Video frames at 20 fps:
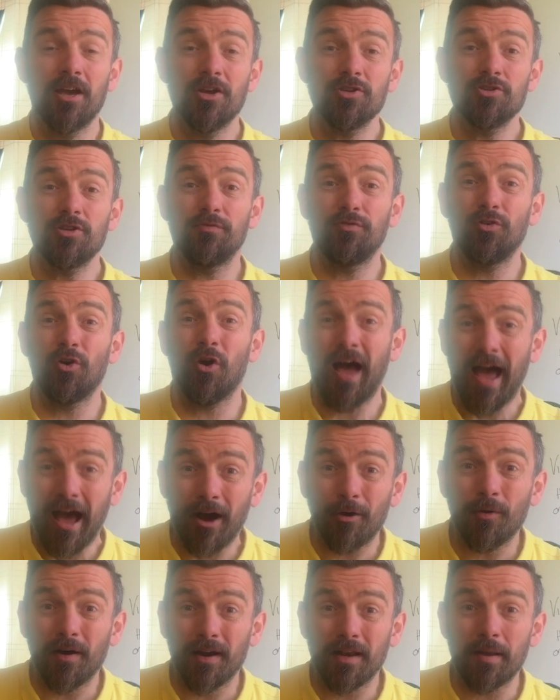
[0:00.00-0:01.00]
So if you're
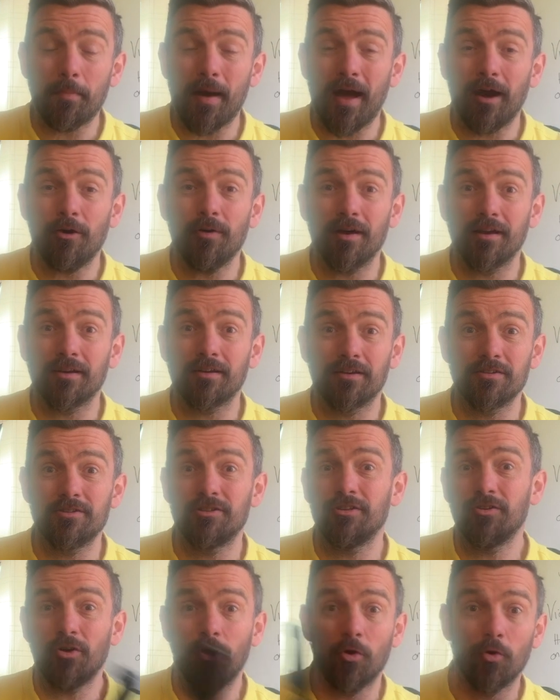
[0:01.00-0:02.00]
out and about, because
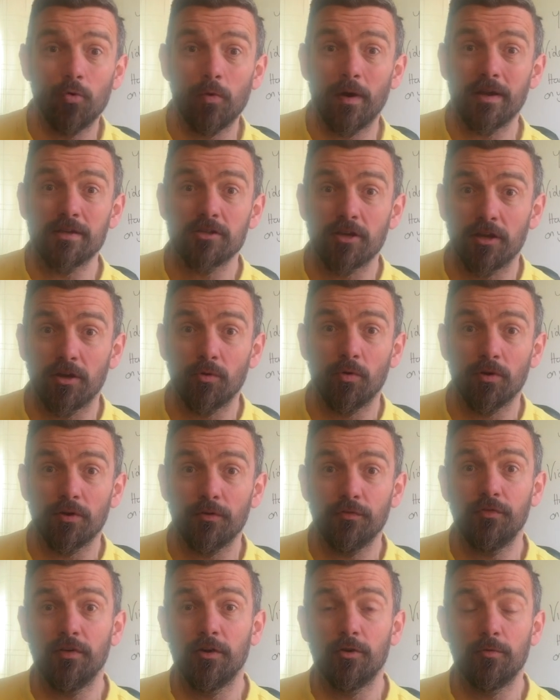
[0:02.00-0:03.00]
you're not always going to want to
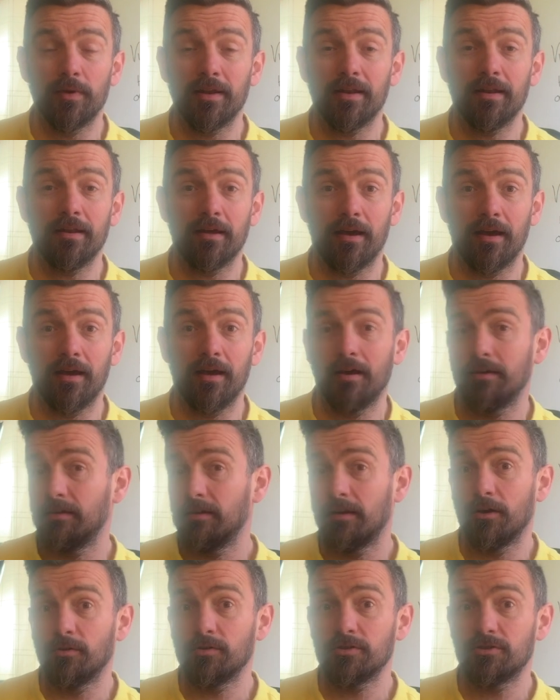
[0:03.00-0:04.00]
film in,
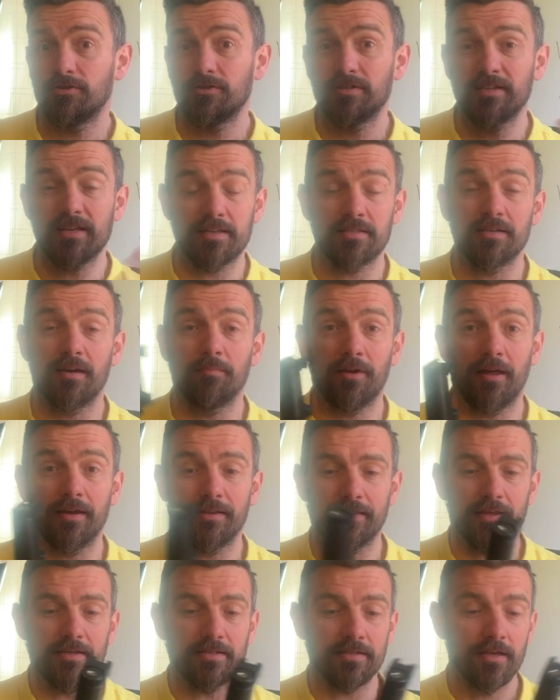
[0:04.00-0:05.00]
you know, a setup
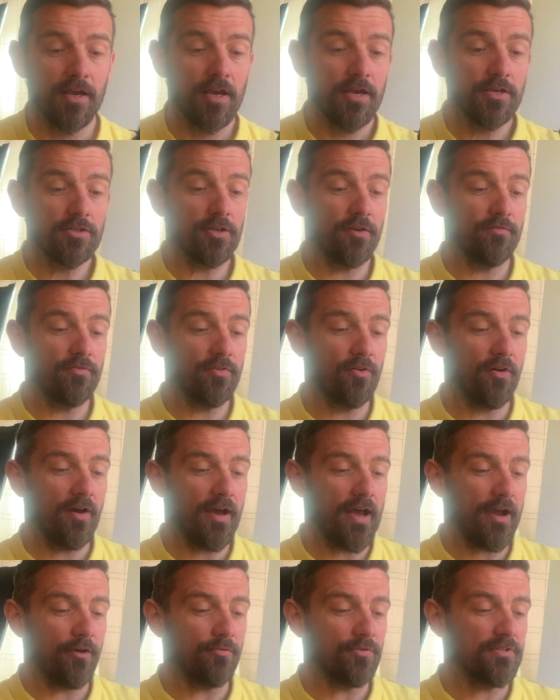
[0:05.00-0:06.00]
like this. So if you're
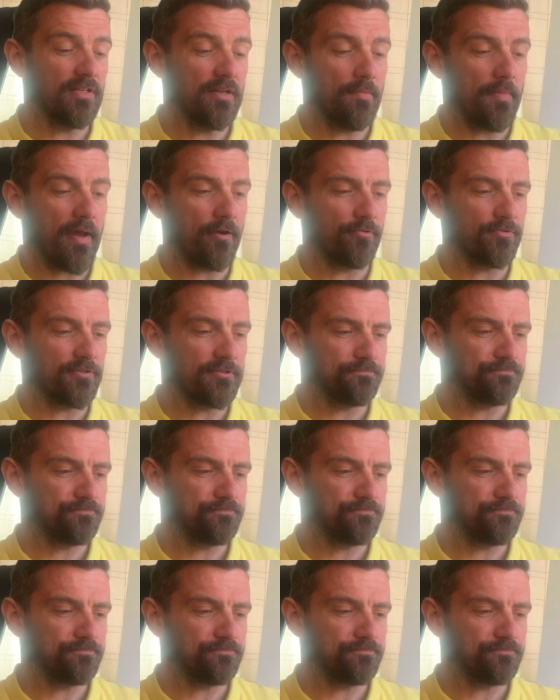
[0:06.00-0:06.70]
out and about,